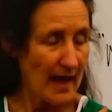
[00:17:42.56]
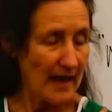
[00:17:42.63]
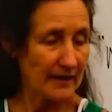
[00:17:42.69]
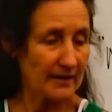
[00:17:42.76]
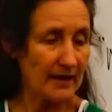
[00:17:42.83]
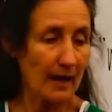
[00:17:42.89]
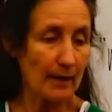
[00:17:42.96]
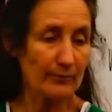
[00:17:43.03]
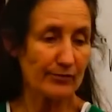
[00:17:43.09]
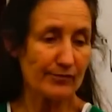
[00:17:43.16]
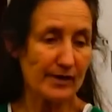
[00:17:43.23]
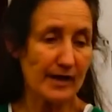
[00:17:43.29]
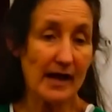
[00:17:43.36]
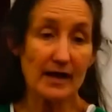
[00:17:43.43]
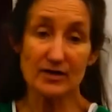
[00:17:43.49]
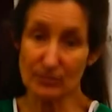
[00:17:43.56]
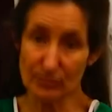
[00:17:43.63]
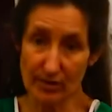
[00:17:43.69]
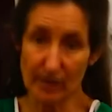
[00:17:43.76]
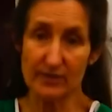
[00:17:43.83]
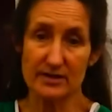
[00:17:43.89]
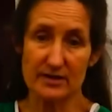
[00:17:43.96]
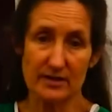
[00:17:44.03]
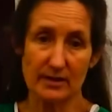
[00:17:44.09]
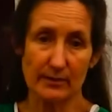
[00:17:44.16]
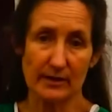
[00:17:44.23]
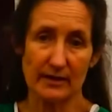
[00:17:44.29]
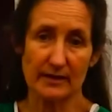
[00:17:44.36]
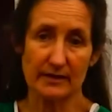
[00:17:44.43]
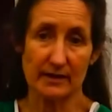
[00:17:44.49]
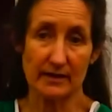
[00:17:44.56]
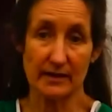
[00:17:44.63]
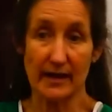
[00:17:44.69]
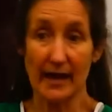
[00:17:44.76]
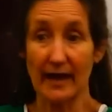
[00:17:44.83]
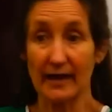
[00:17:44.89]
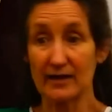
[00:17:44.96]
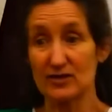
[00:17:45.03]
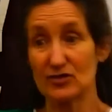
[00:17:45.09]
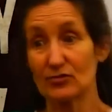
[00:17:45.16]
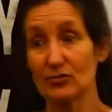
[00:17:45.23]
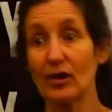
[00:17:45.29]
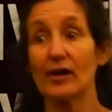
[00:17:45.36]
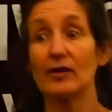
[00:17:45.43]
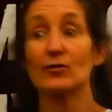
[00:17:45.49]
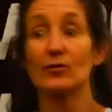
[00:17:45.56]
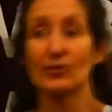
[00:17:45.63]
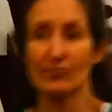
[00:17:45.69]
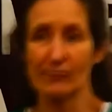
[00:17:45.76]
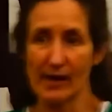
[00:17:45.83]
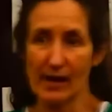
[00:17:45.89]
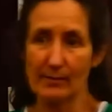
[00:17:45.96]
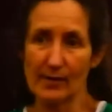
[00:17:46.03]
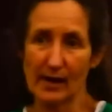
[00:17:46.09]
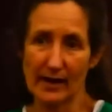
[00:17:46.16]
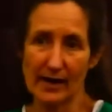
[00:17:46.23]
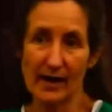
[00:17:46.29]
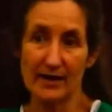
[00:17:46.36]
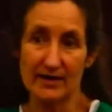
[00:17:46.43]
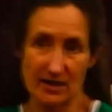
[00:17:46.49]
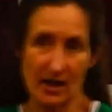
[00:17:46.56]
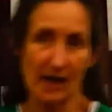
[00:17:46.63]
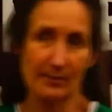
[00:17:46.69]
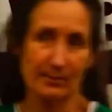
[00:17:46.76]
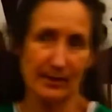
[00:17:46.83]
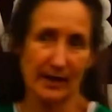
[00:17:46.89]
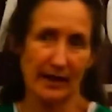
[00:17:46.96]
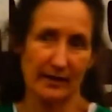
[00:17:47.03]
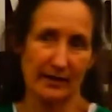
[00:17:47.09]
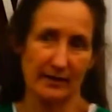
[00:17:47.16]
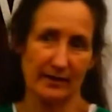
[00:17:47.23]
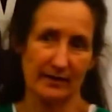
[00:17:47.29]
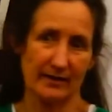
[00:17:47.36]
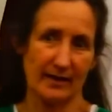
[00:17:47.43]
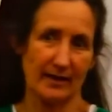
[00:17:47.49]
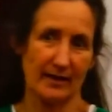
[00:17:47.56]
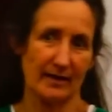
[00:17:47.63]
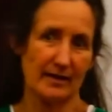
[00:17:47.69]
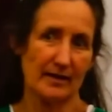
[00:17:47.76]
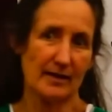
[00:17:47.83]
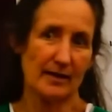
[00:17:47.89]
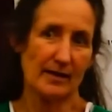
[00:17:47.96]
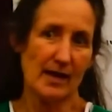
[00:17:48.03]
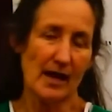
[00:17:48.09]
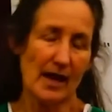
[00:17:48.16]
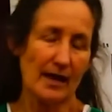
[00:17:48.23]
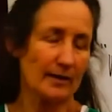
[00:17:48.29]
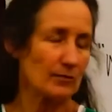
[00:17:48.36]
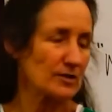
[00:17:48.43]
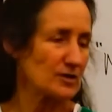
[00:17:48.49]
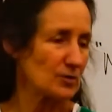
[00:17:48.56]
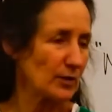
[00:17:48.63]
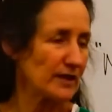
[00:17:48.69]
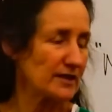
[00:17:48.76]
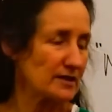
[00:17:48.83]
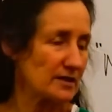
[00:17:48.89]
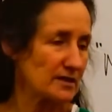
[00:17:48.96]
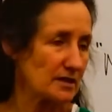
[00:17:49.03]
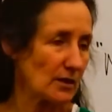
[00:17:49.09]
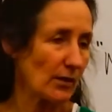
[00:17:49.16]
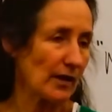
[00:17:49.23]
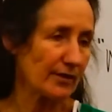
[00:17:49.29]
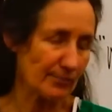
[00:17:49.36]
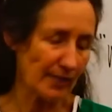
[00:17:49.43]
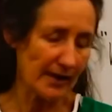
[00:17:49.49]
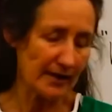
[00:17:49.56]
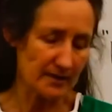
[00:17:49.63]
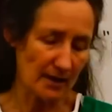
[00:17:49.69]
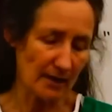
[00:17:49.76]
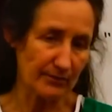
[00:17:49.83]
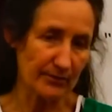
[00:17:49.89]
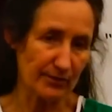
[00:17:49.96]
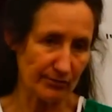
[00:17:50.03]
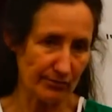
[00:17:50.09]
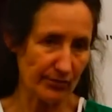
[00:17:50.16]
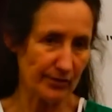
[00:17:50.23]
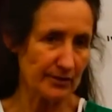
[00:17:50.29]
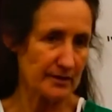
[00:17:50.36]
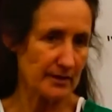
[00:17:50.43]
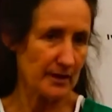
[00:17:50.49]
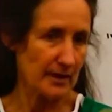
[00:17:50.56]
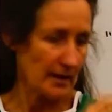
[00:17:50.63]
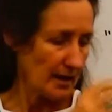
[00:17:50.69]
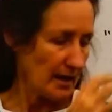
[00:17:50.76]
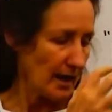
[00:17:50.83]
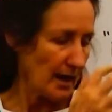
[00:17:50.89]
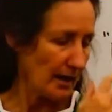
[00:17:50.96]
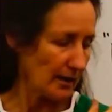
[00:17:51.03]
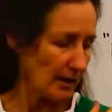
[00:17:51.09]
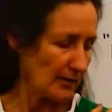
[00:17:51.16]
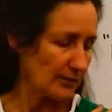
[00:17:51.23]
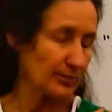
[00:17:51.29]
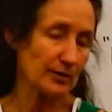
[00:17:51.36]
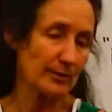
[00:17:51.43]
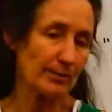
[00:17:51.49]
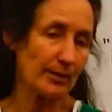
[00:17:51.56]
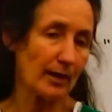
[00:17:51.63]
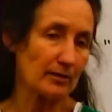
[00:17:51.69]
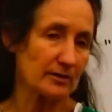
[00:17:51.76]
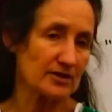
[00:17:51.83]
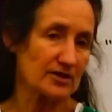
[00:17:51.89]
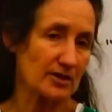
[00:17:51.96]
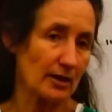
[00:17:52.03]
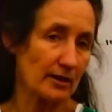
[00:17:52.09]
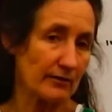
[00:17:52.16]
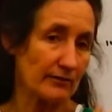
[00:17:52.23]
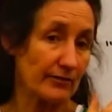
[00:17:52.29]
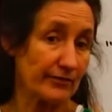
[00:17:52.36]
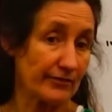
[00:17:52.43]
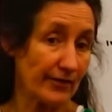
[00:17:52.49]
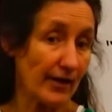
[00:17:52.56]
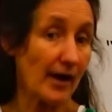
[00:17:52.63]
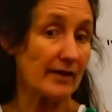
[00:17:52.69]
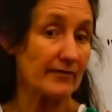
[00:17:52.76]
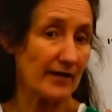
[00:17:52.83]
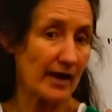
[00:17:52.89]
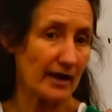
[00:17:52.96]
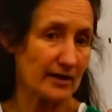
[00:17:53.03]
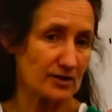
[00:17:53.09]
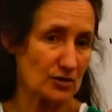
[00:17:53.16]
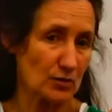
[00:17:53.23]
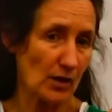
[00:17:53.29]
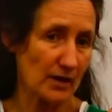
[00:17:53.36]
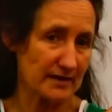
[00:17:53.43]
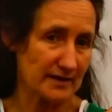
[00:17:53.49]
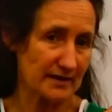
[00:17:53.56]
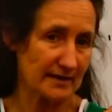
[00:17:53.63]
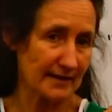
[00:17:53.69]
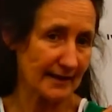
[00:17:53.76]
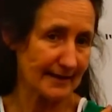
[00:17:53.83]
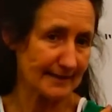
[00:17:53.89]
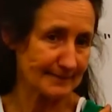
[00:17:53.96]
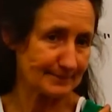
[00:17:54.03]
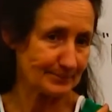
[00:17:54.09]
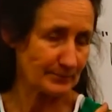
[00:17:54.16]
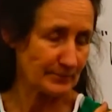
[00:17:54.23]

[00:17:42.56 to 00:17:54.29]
And comfrey has a growth stimulant in it, and it's growing all around my house. I planted it there. And it was winter, so I grate up the root and I'd put a poultice on it for 5 hours twice a day.